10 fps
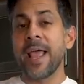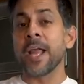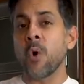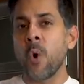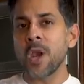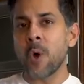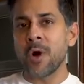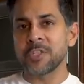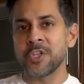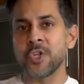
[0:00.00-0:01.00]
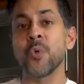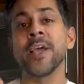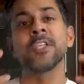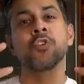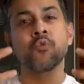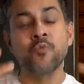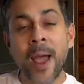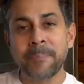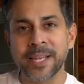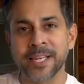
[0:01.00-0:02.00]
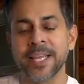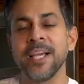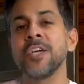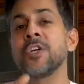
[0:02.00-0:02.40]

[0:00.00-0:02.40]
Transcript: and all I want to do is rapidly